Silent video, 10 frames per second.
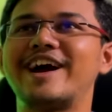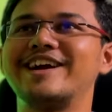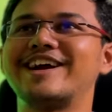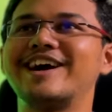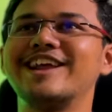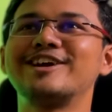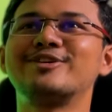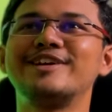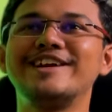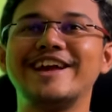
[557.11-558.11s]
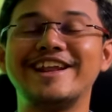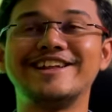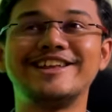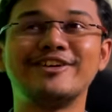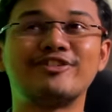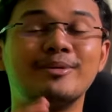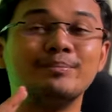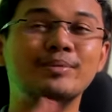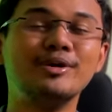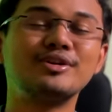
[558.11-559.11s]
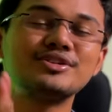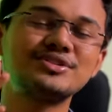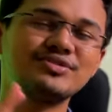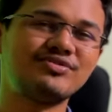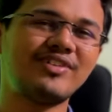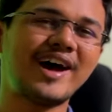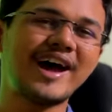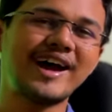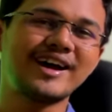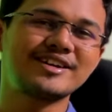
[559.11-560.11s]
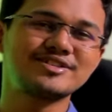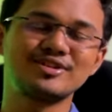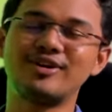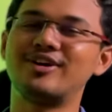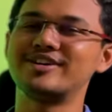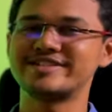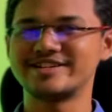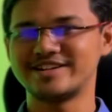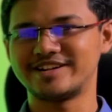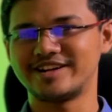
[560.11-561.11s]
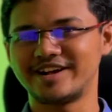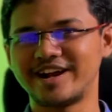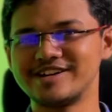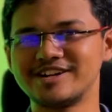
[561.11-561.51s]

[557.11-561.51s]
and i like to read anything from books facts thoughts etc and